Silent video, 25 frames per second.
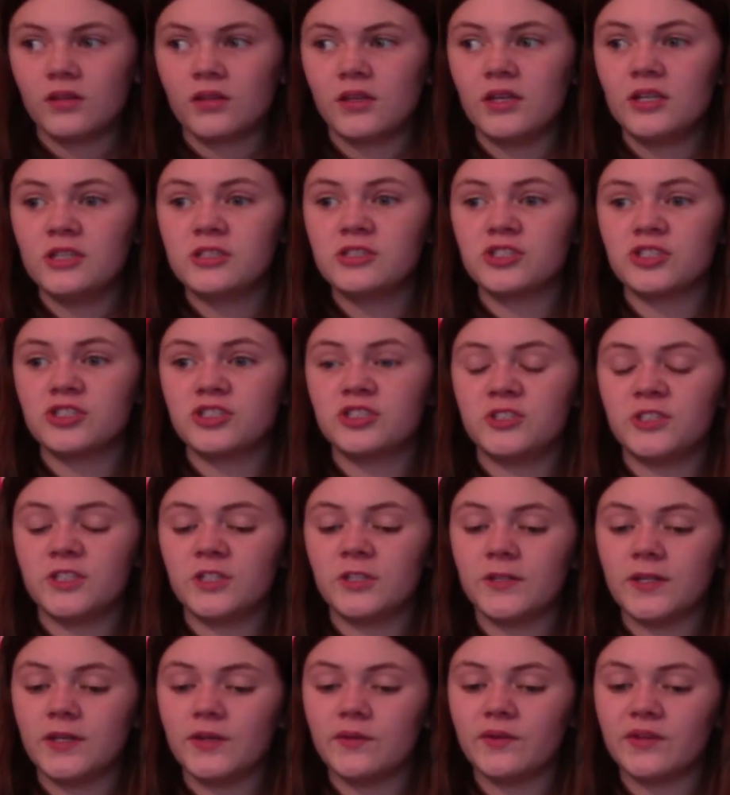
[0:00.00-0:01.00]
He was just
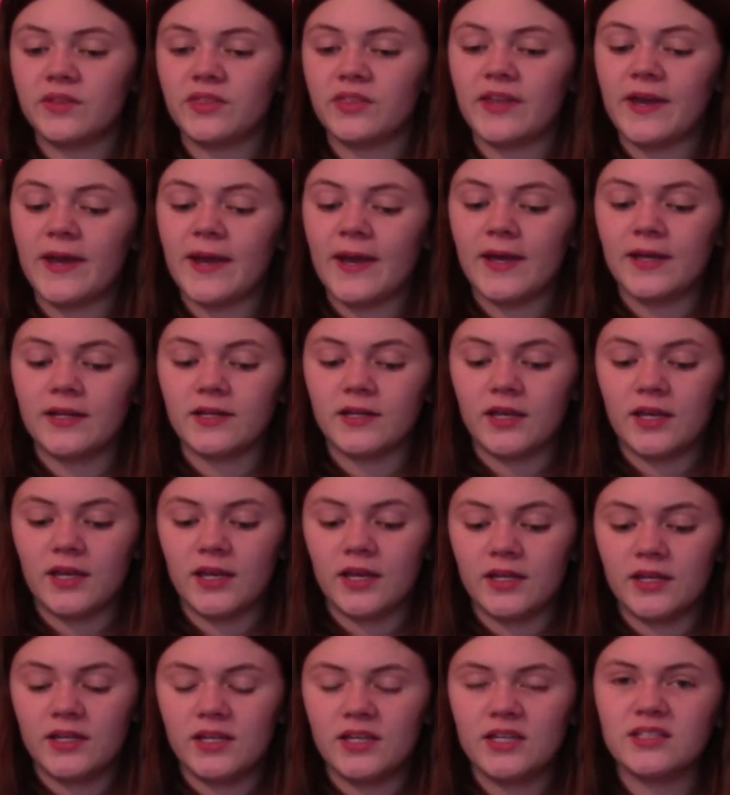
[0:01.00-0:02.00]
dealing with that,
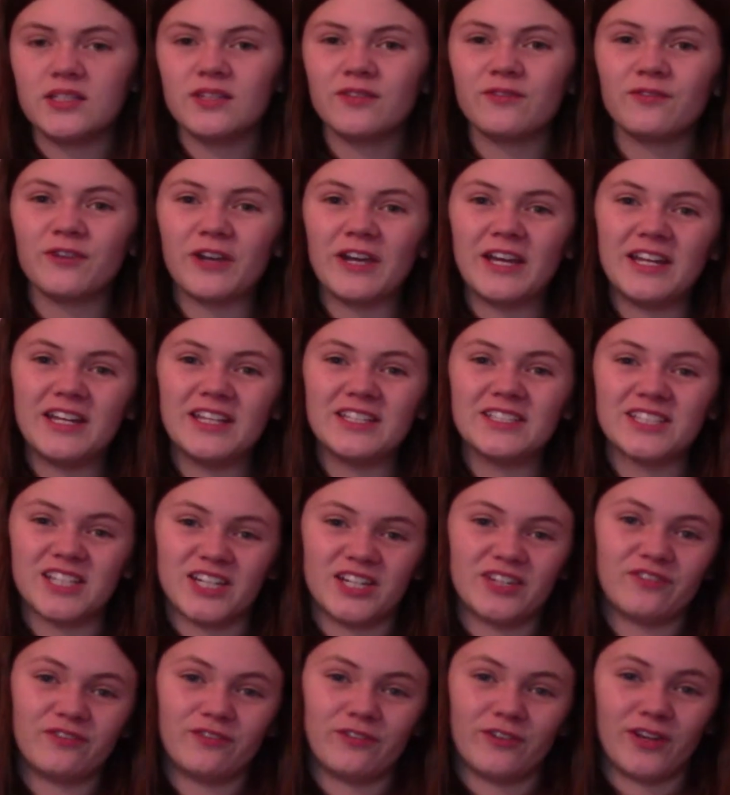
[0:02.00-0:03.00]
and he's afraid he's going
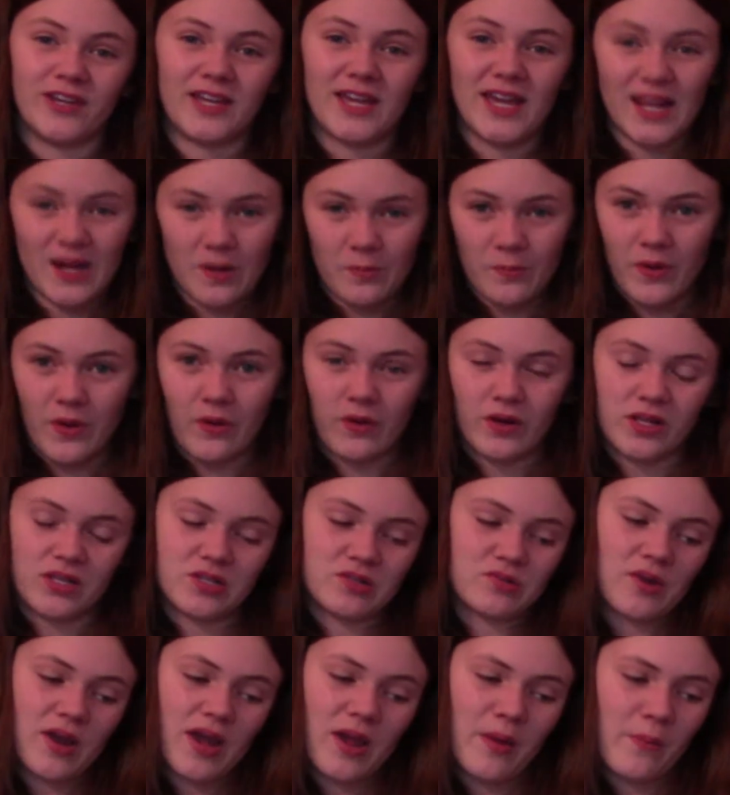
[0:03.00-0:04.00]
to forget about his
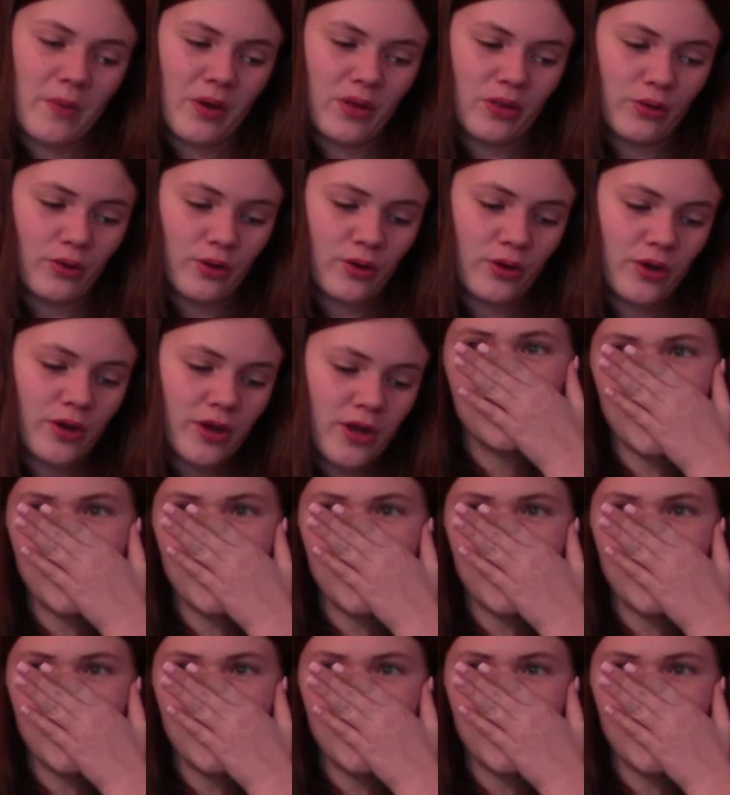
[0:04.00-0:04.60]
grandmother.